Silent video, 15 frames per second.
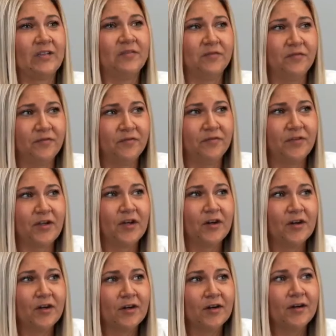
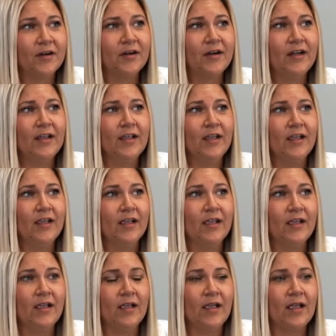Fear
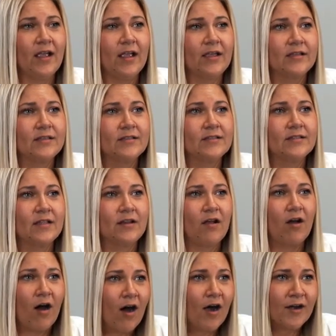is an
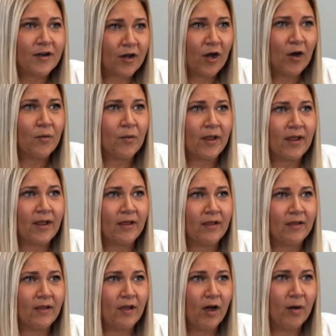
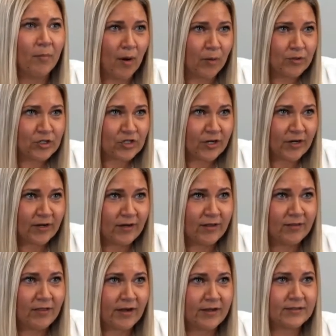ongoing
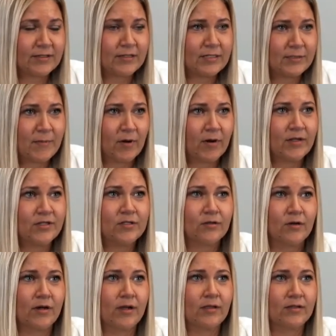emotion that is experienced
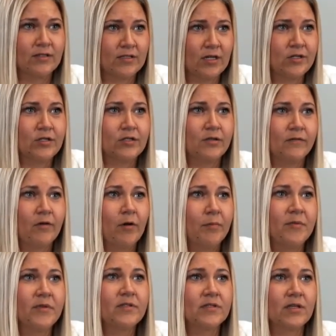during the stages of
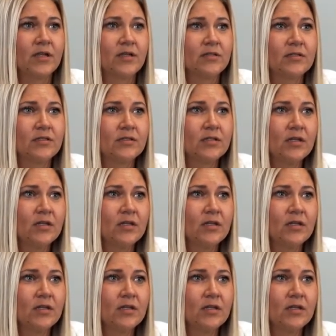homelessness.